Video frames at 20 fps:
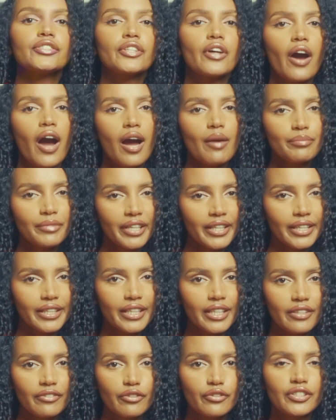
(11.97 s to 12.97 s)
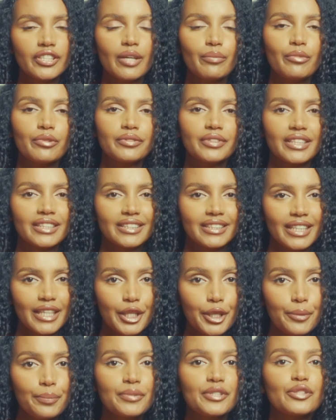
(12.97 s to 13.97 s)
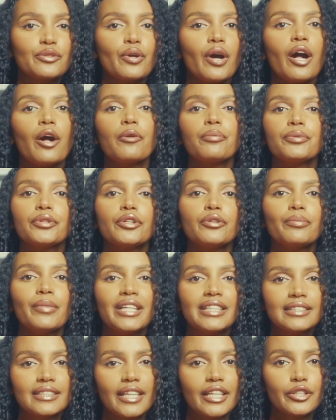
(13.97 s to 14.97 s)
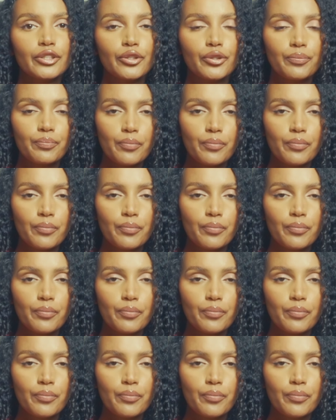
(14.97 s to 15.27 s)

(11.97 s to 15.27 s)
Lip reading: So I'm gonna give you some of the tips to help you maintain your